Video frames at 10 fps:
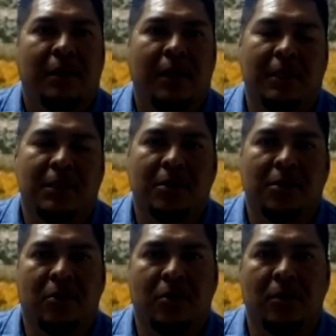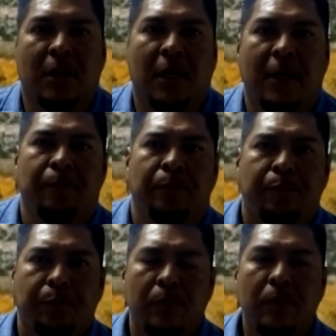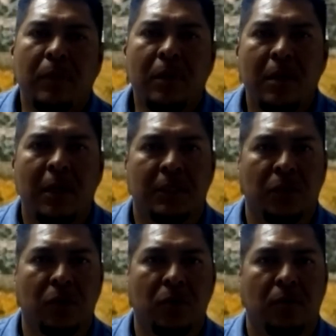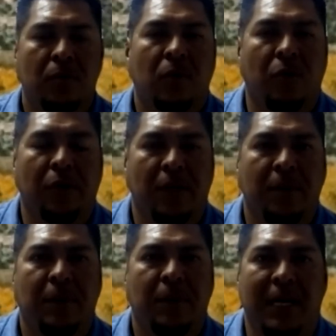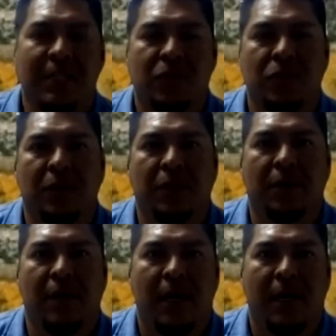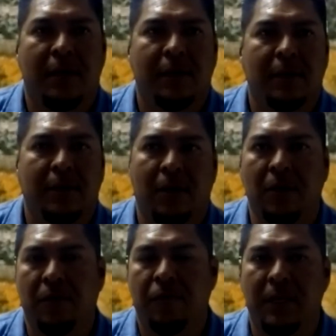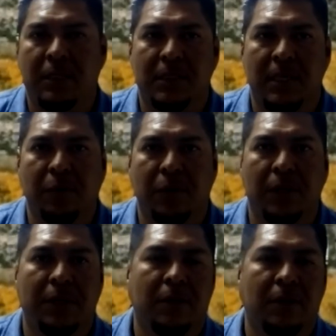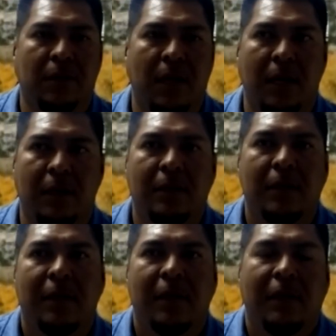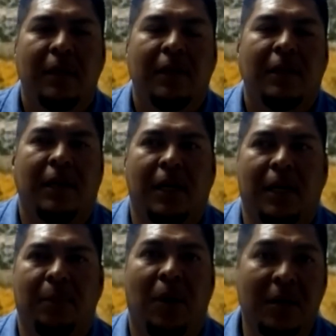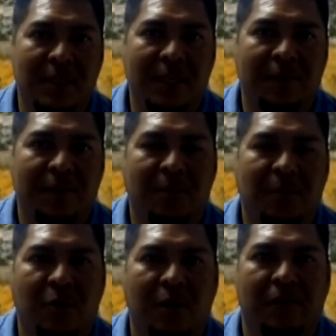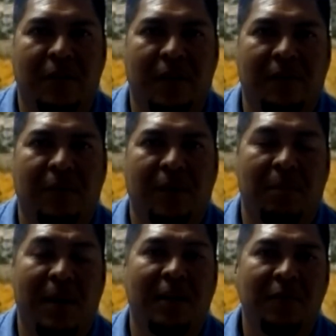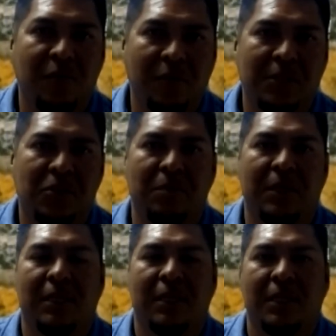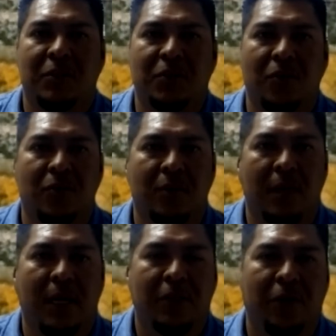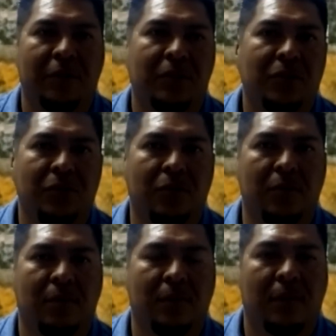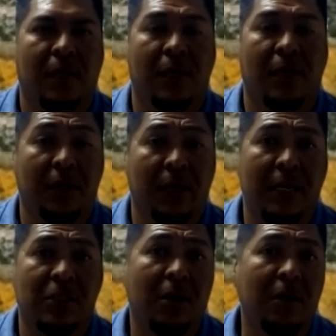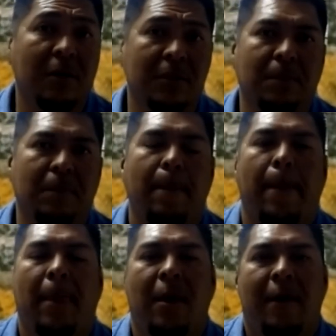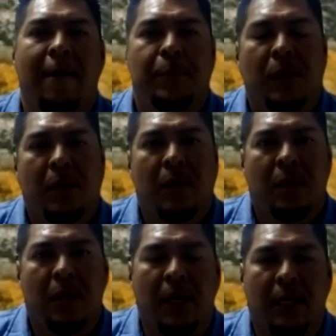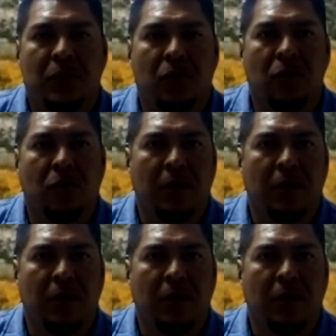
And so growing up in high school, I had other friends that were, not positive. They're more of a bad influence to me. And so I turned to, at a young age, alcoholism. And so,